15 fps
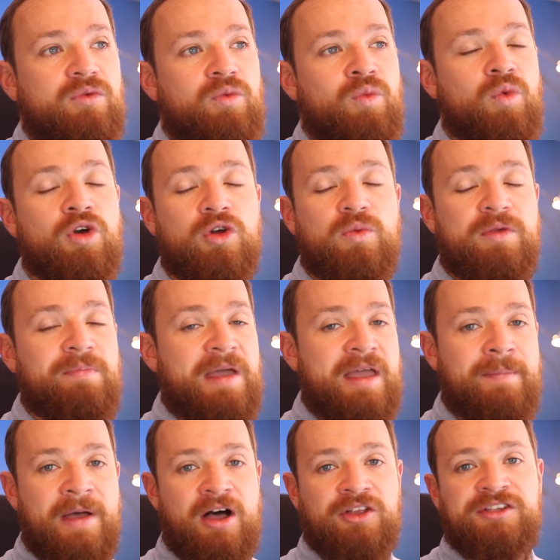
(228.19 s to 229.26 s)
work with
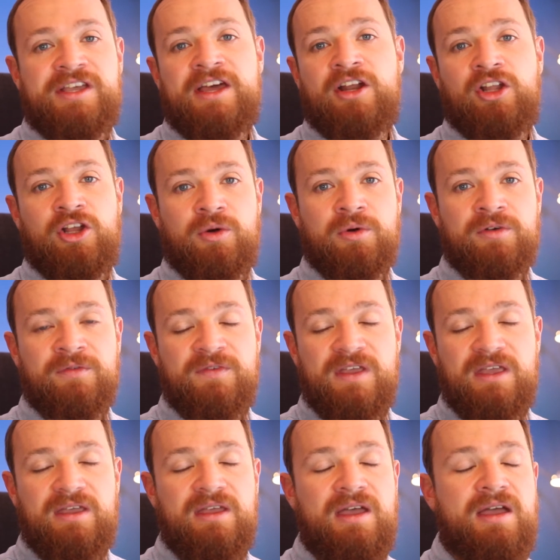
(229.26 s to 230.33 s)
PayPal to get a lower
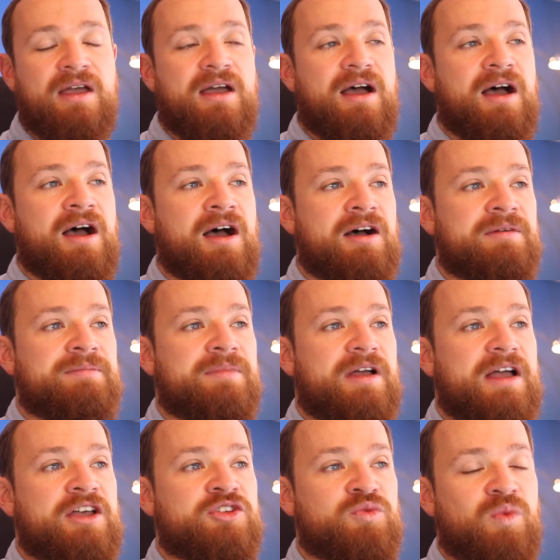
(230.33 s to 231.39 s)
fee, um,
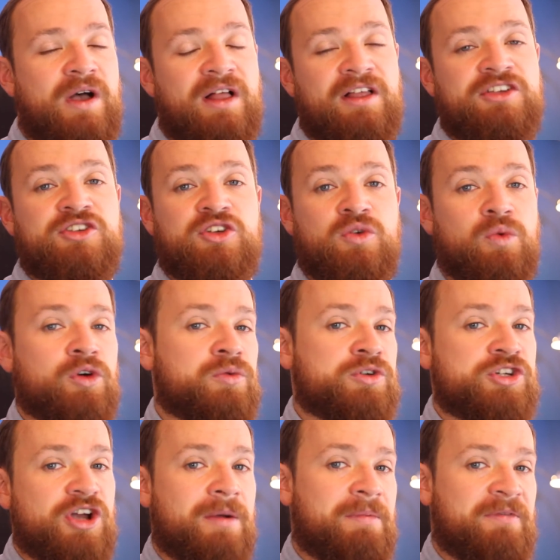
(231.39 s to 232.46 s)
as well as you can work with
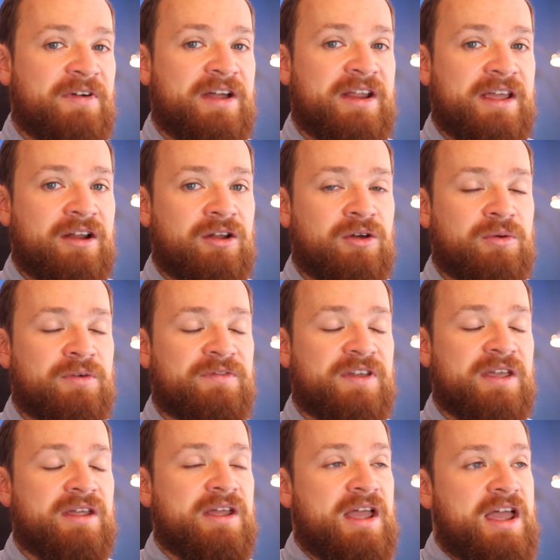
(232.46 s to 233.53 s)
Shopify to get a lower
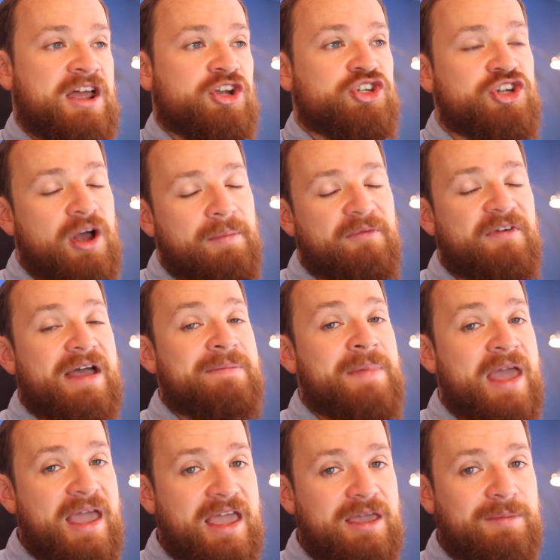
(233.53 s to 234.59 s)
fee. Shopify
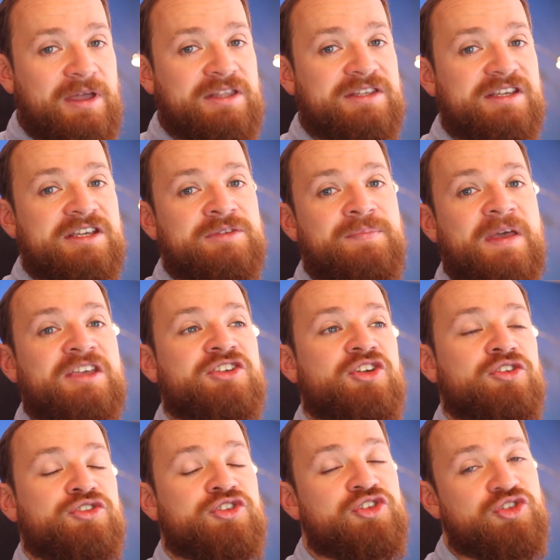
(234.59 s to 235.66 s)
Payments is based
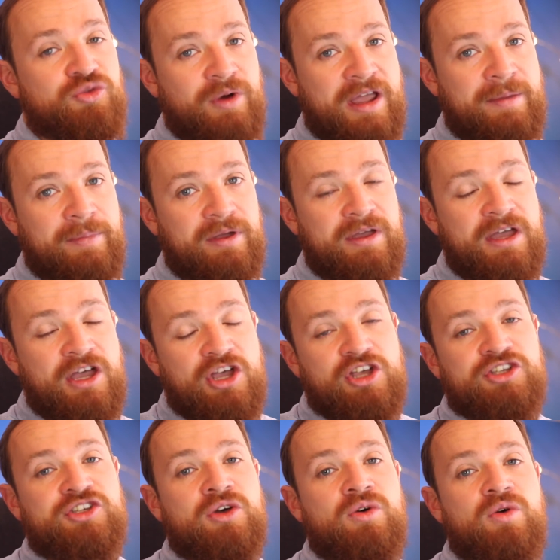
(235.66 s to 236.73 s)
on Stripe.
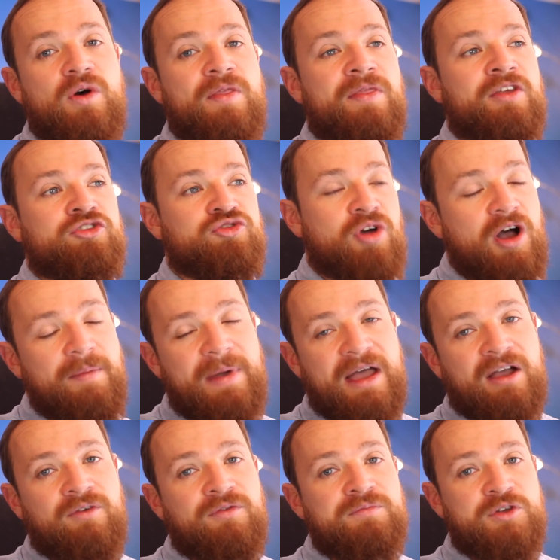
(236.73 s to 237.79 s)
So the
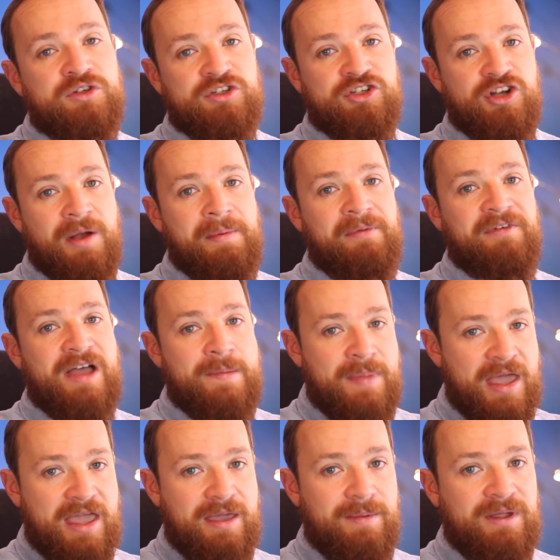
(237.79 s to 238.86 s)
drawback from using Shopify
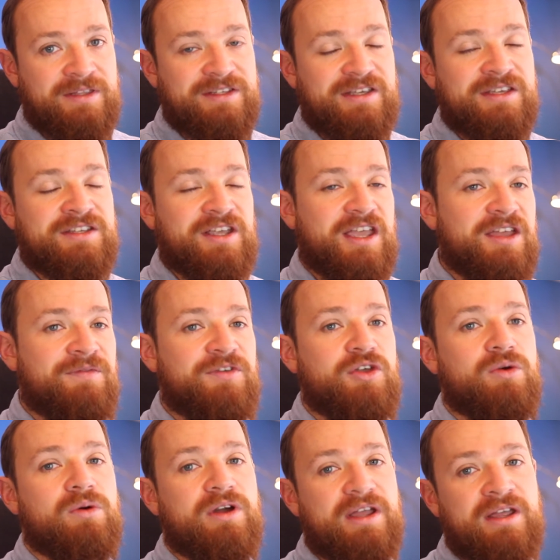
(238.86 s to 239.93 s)
Payments is if
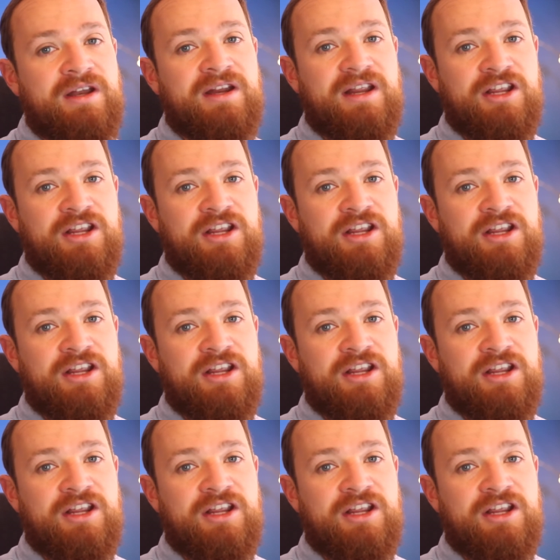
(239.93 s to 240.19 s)
you are in an